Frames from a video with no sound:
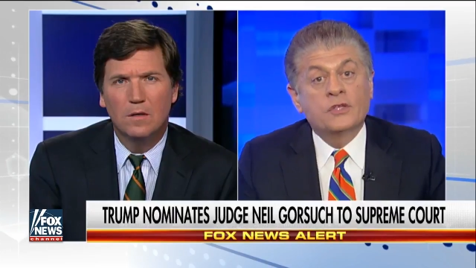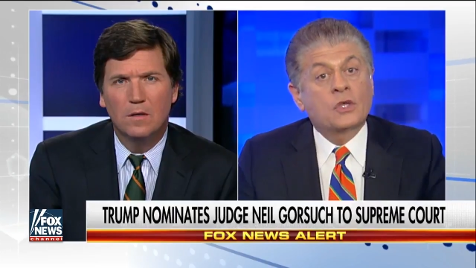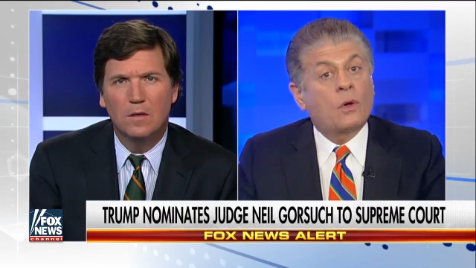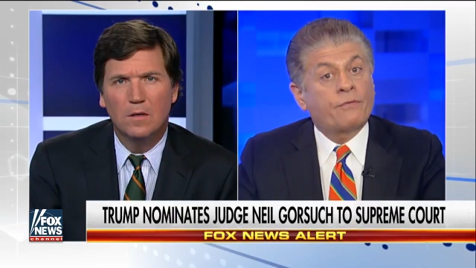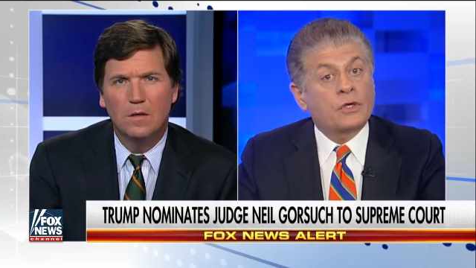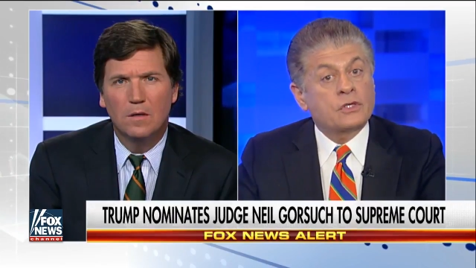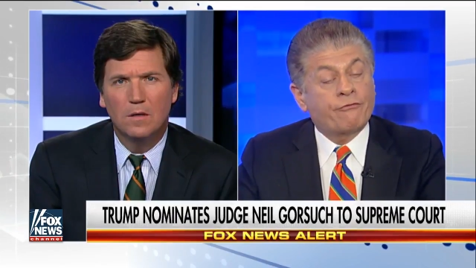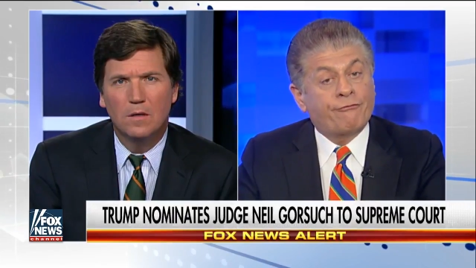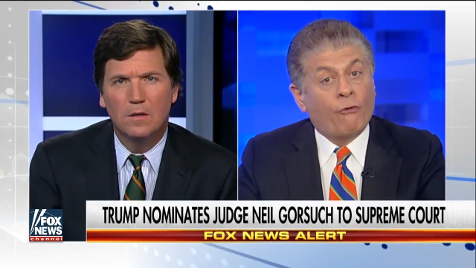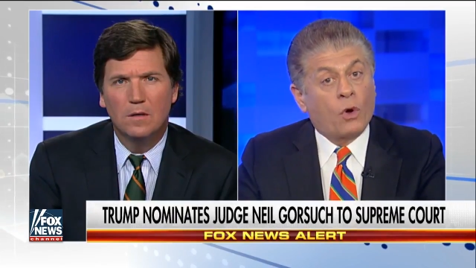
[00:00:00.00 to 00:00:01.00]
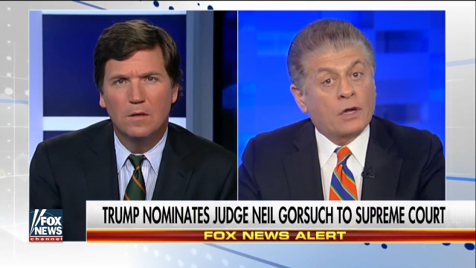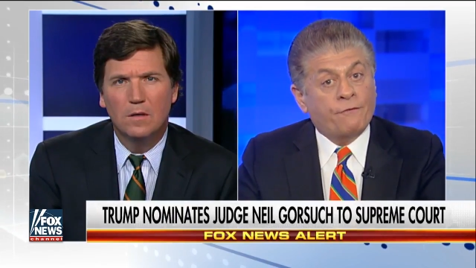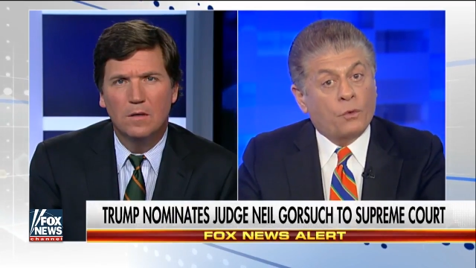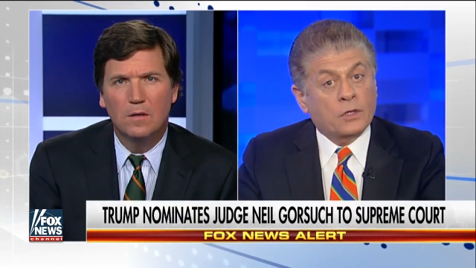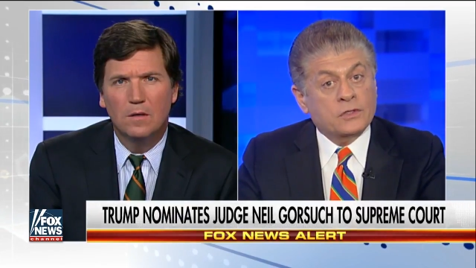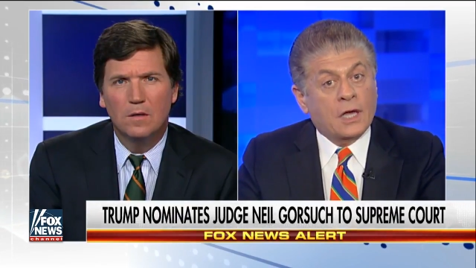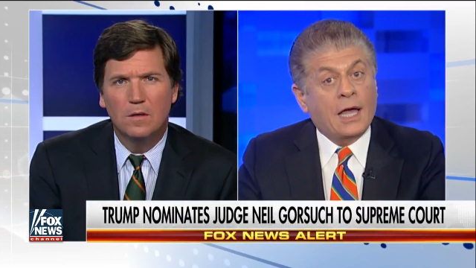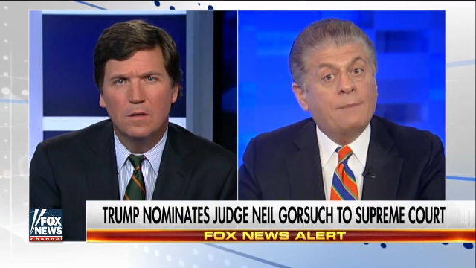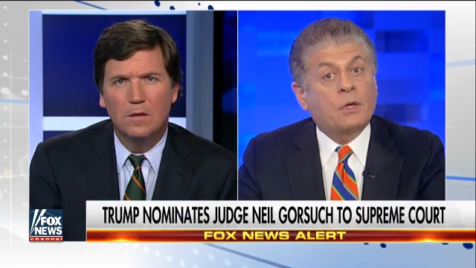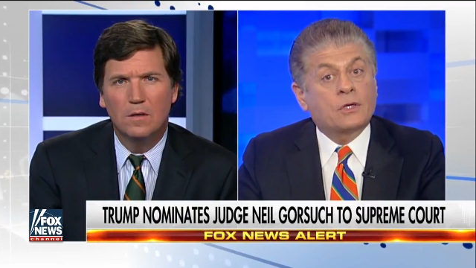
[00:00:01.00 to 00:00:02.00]
Speaker 1: So if there's a four to four
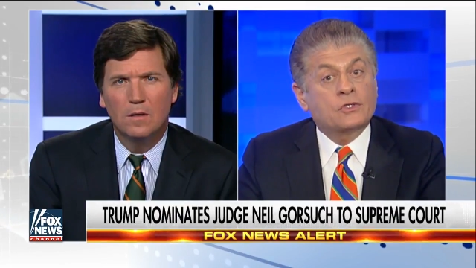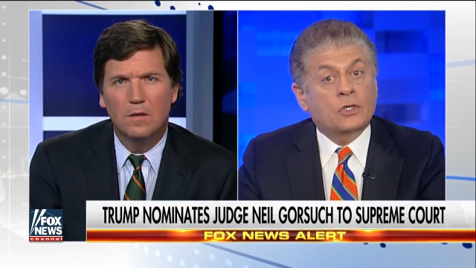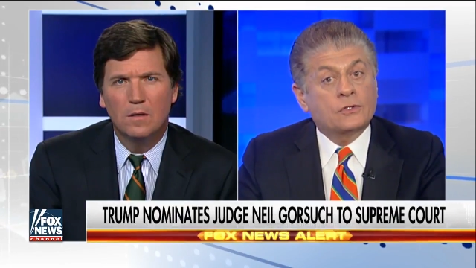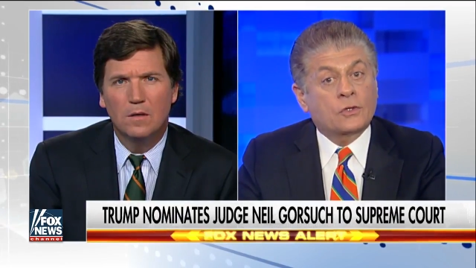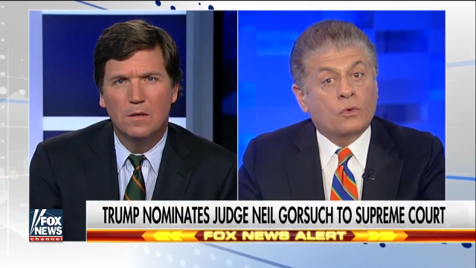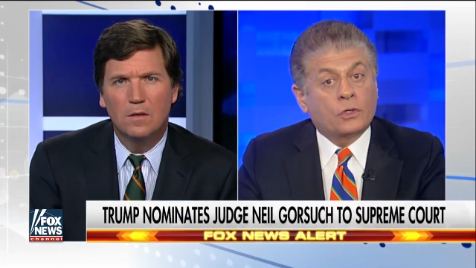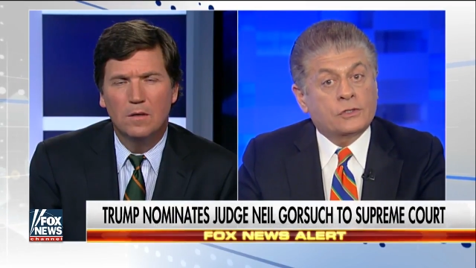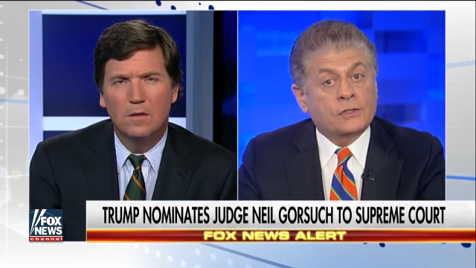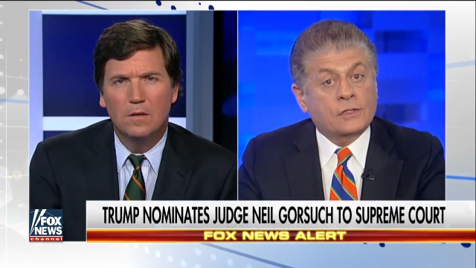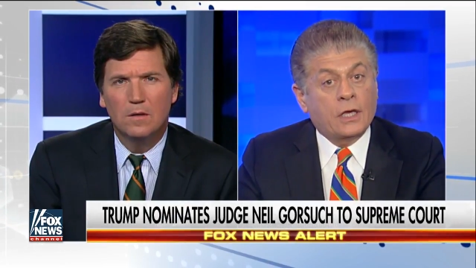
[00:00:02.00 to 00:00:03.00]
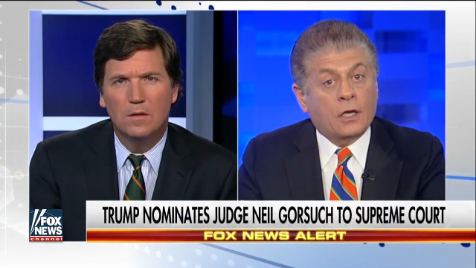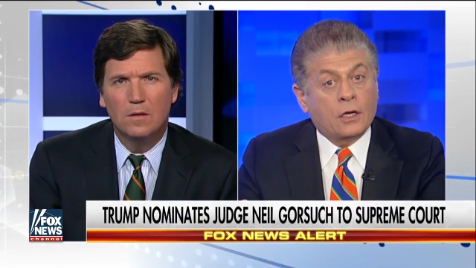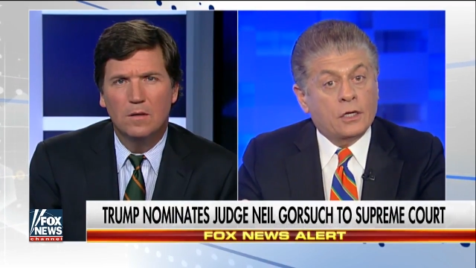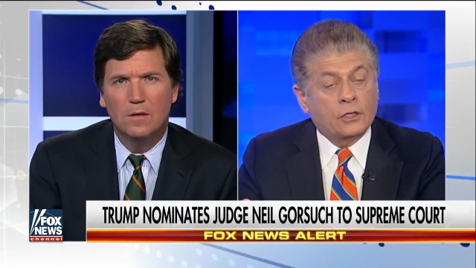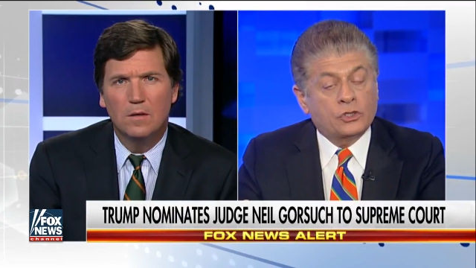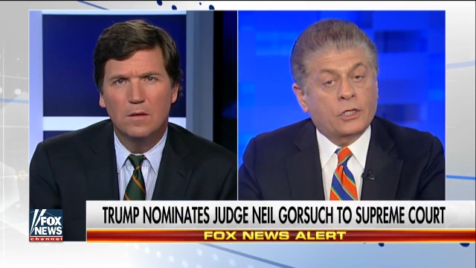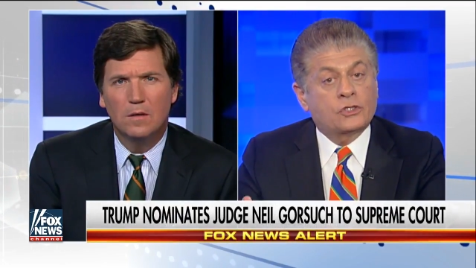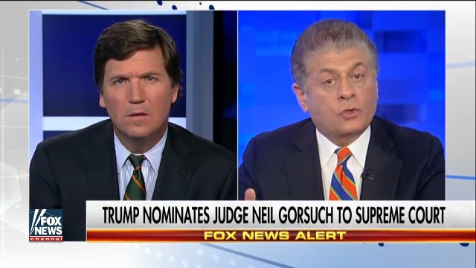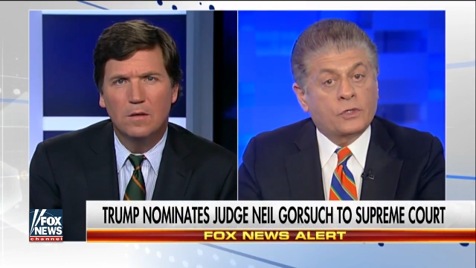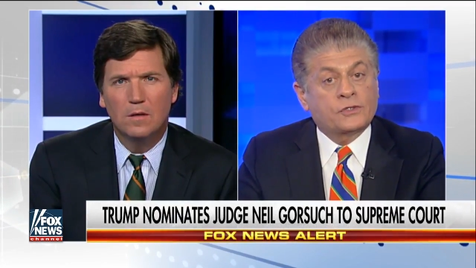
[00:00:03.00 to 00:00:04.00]
tie because Judge Gorsuch, it,
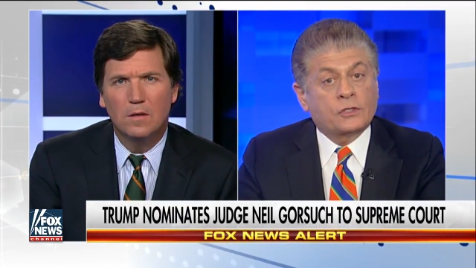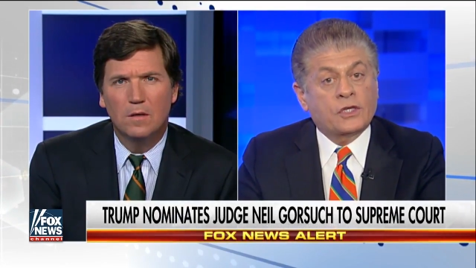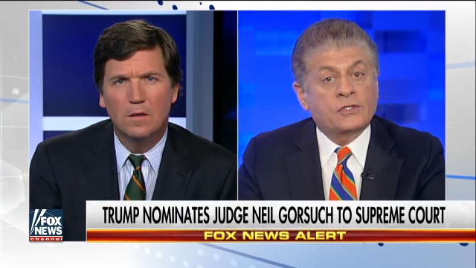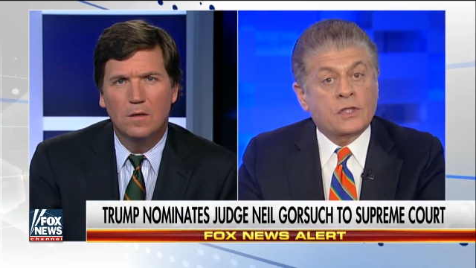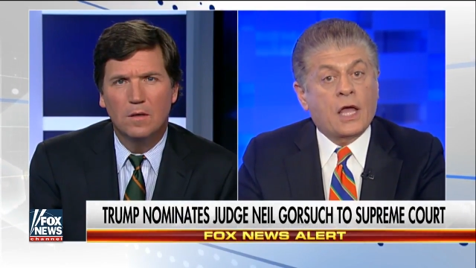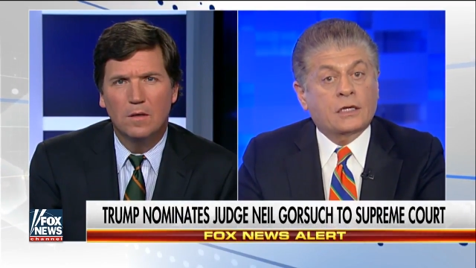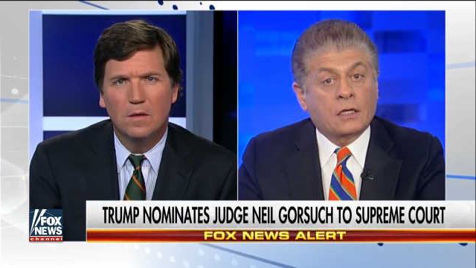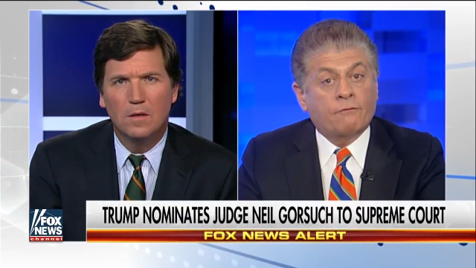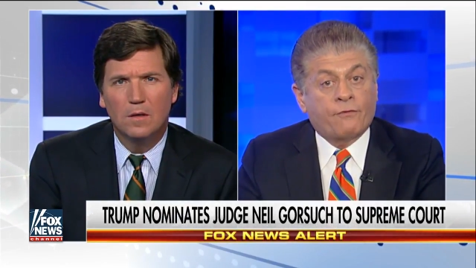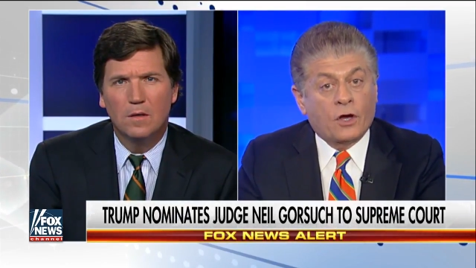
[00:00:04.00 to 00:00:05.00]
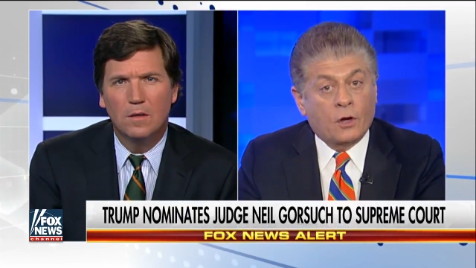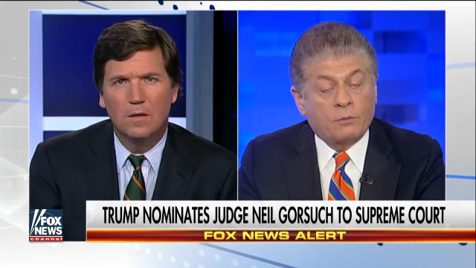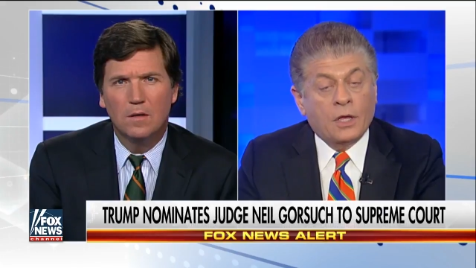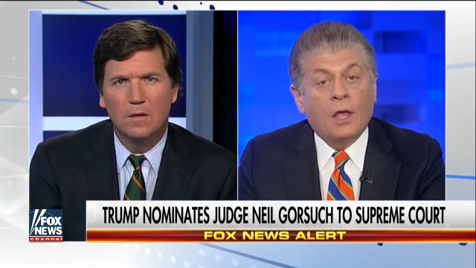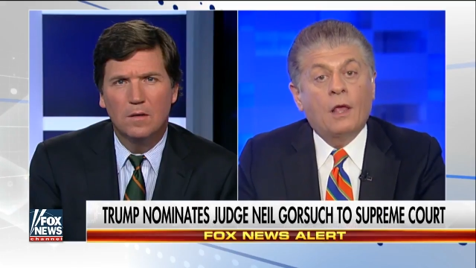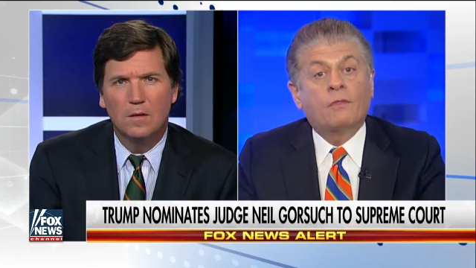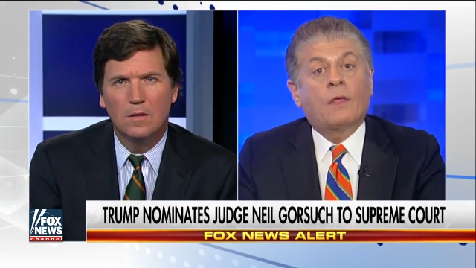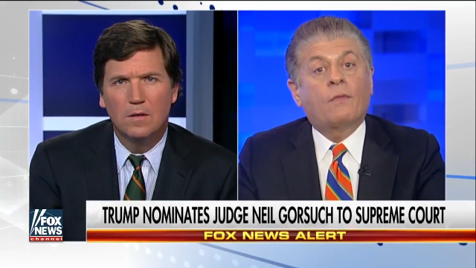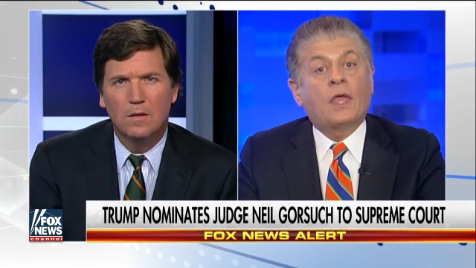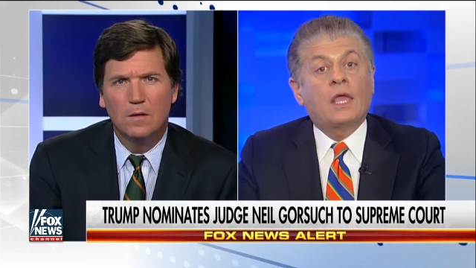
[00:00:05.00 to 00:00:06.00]
Judge Judge Gorsuch is not confirmed, then the